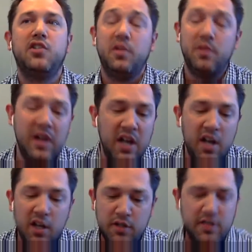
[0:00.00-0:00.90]
So
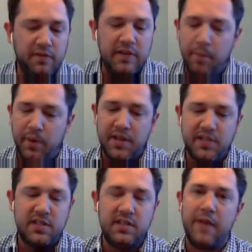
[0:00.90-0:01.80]
use of
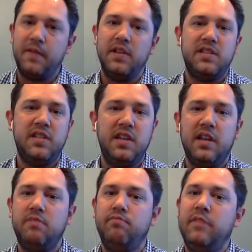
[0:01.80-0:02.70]
templates, definitely see
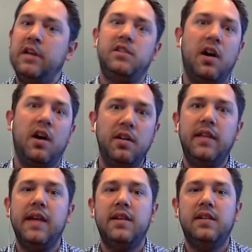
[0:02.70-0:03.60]
it a ton
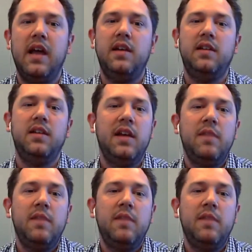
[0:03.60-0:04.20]
day to day,